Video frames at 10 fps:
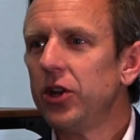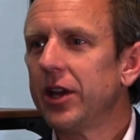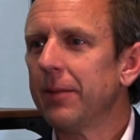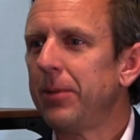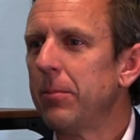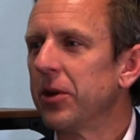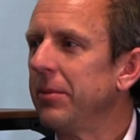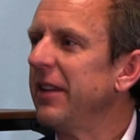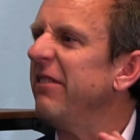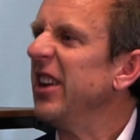get people to
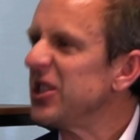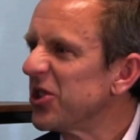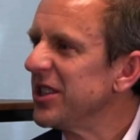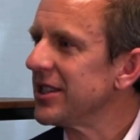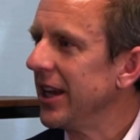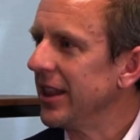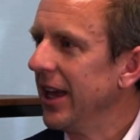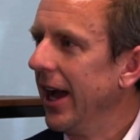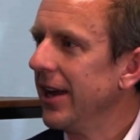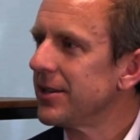be adventurous like
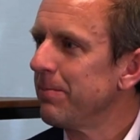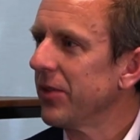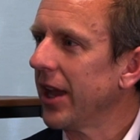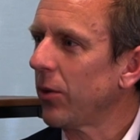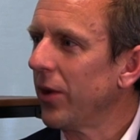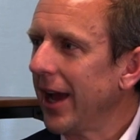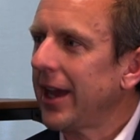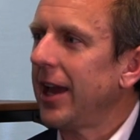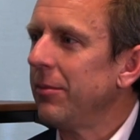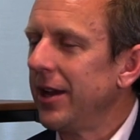that? Like when I
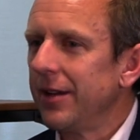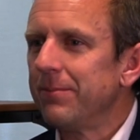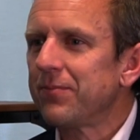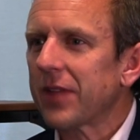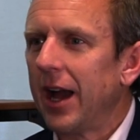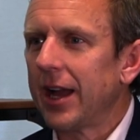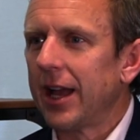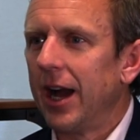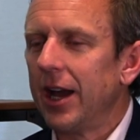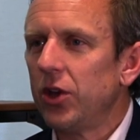came in, I
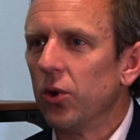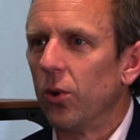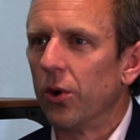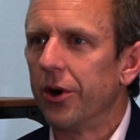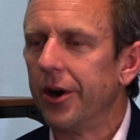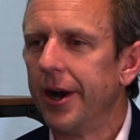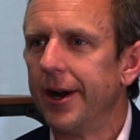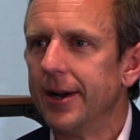got your,